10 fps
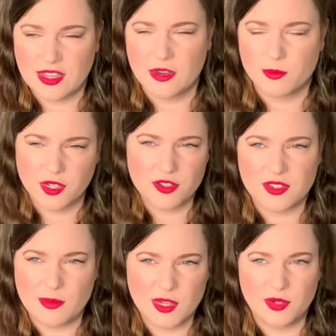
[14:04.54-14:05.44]
that, but
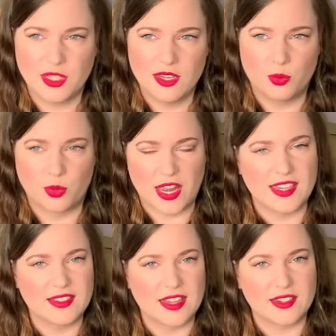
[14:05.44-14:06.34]
also I'm not really
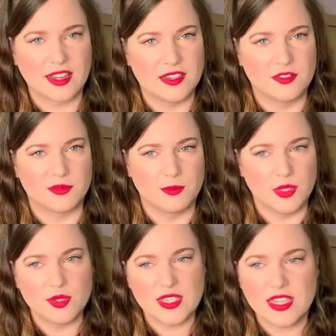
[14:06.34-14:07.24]
writing that kind of
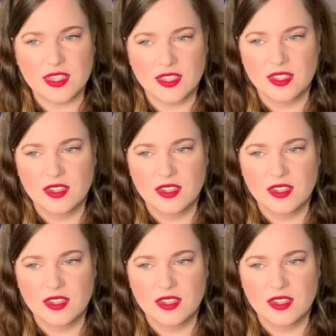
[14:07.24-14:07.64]
music.